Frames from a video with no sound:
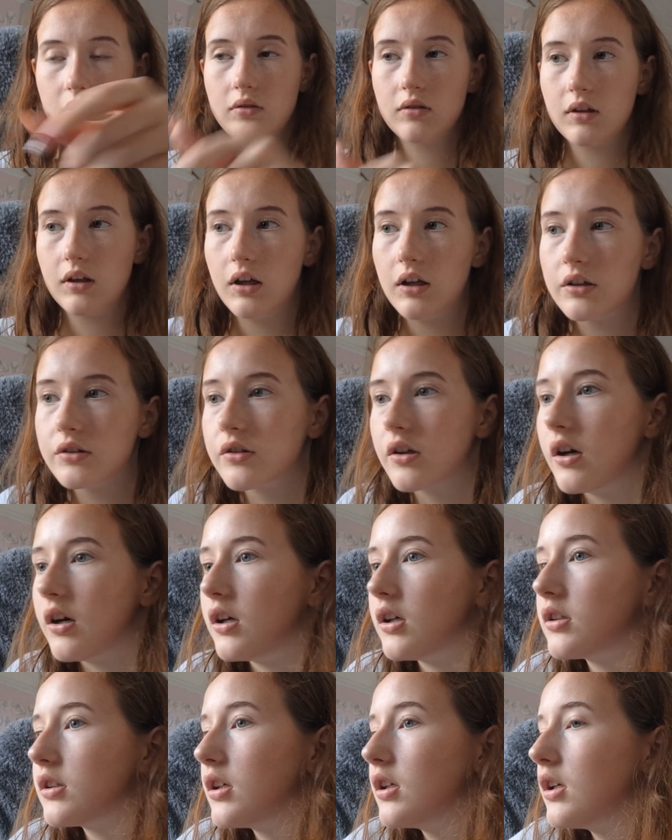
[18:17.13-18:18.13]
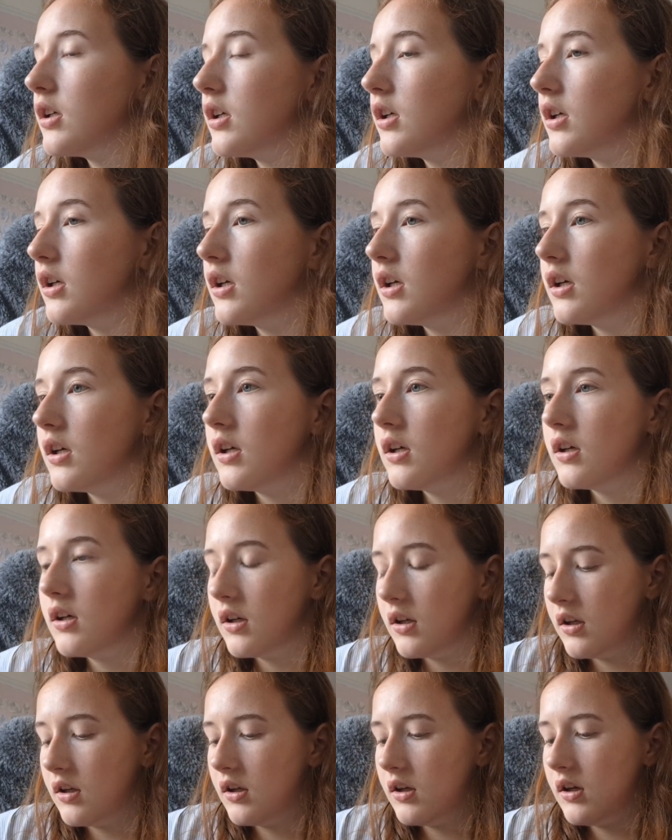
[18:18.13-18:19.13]
Now it's curled.
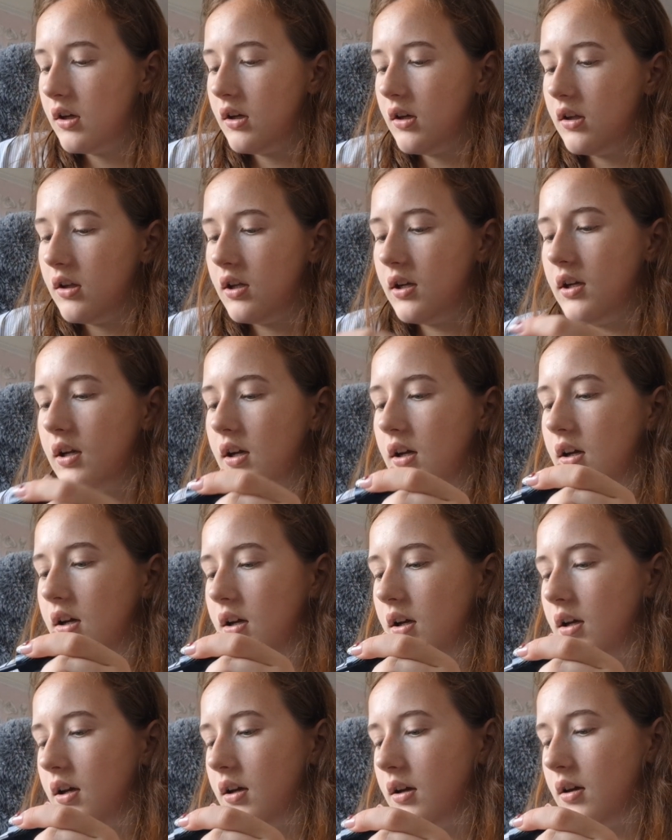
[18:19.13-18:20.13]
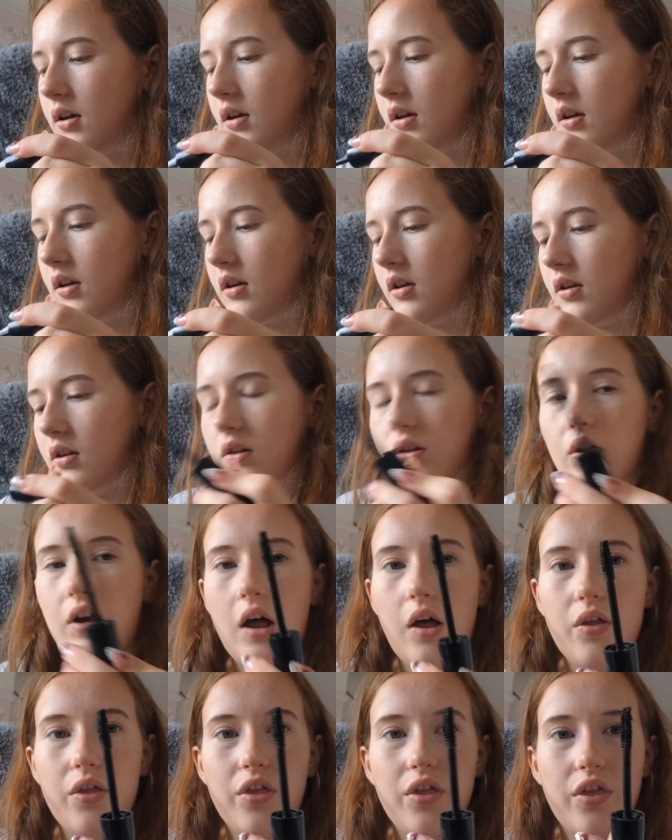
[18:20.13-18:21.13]
And look
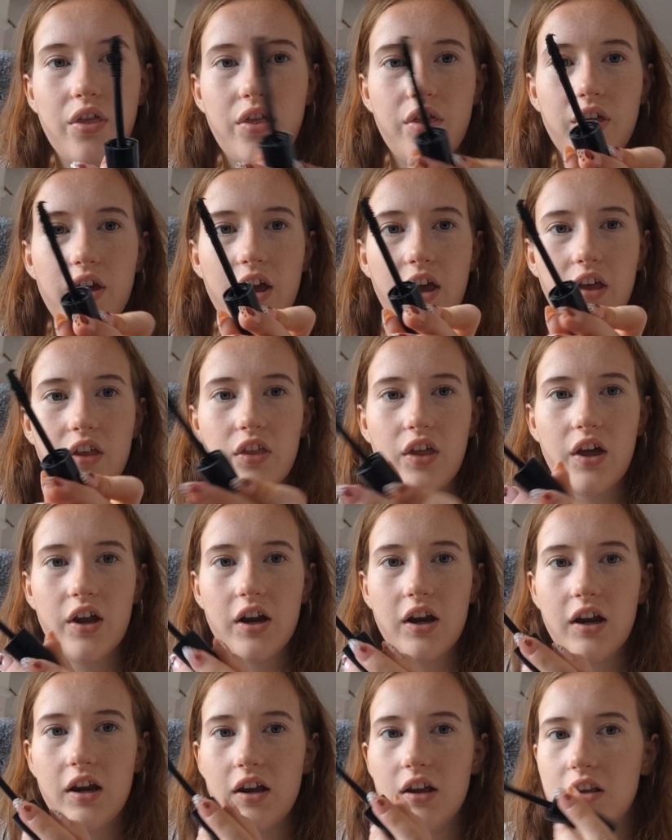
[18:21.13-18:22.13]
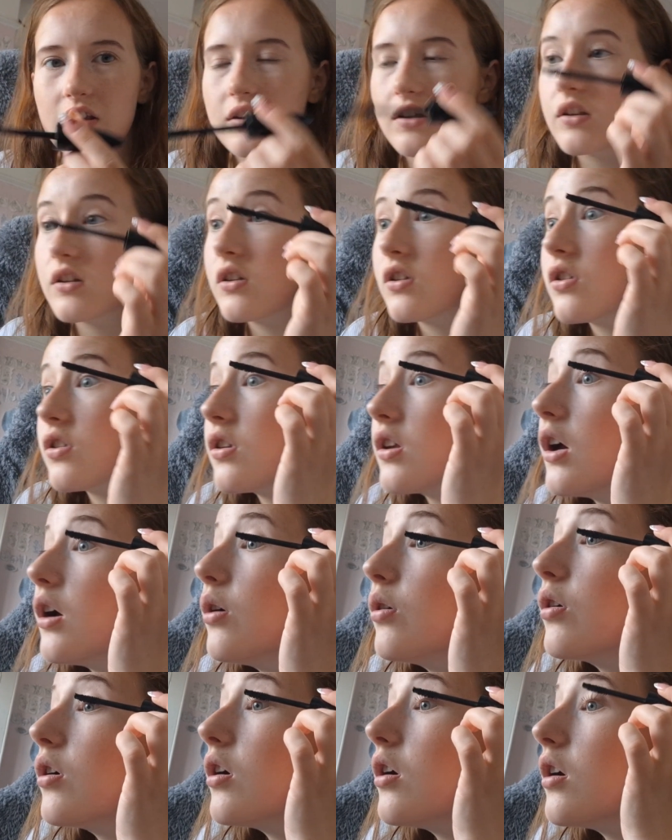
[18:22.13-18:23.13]
how thick that is.
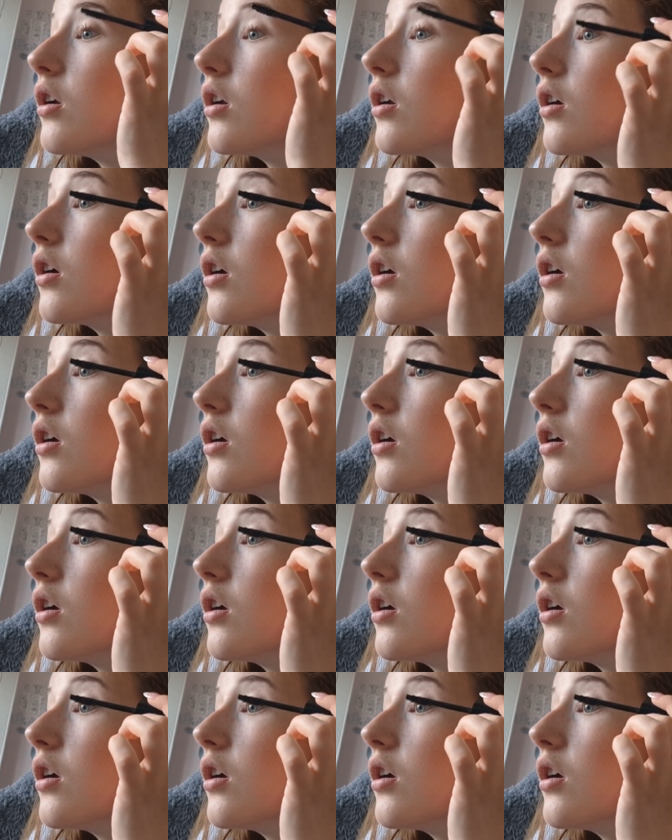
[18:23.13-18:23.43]
So good.